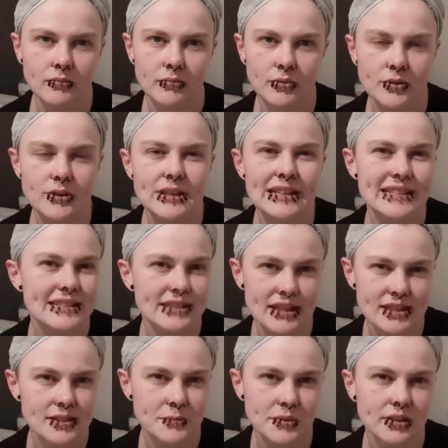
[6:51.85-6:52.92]

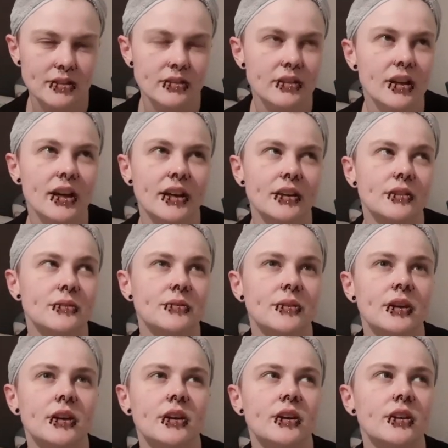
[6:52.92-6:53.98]
pre-assessment kind of,
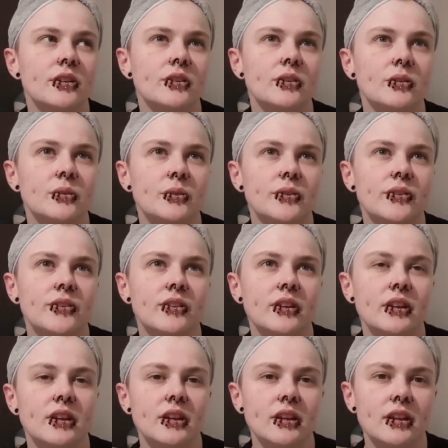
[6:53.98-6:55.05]
to
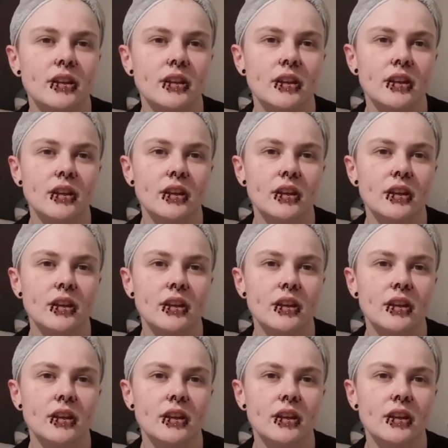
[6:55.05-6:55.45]
see